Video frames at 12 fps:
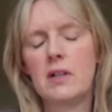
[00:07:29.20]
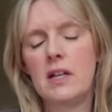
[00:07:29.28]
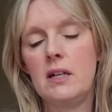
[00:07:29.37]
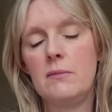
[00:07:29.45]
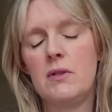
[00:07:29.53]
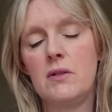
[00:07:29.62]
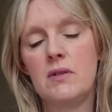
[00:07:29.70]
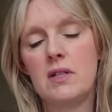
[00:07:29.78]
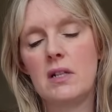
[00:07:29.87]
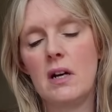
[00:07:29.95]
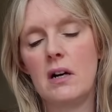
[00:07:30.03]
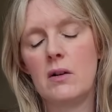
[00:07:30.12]
keeps you
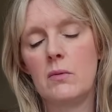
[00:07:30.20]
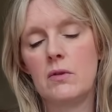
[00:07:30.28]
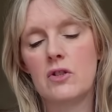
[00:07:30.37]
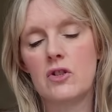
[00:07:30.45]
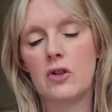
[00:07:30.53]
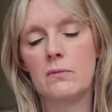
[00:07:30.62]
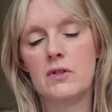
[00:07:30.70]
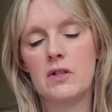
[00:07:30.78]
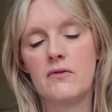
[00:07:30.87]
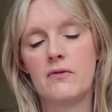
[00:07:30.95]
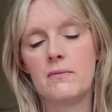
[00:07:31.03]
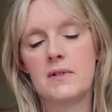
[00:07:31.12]
stuck, what stops you
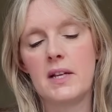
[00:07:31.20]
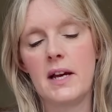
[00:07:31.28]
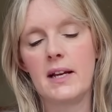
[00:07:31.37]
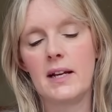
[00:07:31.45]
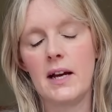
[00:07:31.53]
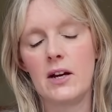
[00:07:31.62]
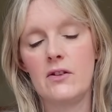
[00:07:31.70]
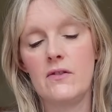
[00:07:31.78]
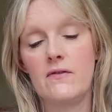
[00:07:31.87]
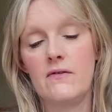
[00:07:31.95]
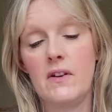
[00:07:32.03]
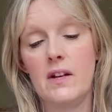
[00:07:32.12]
from saying how you
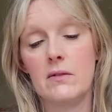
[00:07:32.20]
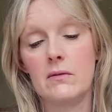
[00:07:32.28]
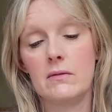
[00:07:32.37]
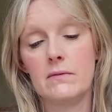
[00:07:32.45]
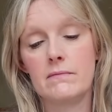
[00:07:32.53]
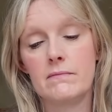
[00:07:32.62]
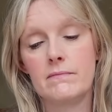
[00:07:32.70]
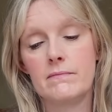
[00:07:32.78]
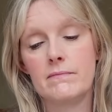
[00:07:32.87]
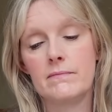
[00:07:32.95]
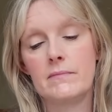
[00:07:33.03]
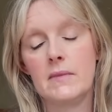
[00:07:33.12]
feel.
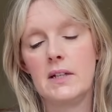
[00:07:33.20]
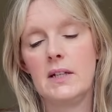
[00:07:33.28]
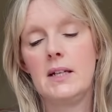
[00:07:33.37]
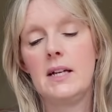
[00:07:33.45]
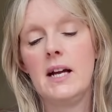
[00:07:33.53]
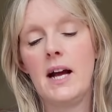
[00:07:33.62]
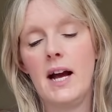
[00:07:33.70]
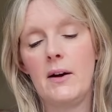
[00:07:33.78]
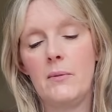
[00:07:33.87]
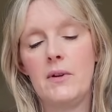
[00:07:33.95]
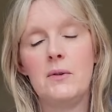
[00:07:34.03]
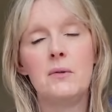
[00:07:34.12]
And
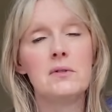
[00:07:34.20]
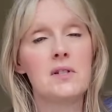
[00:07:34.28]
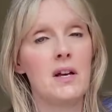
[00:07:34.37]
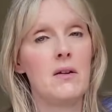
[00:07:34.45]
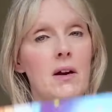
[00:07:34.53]
we also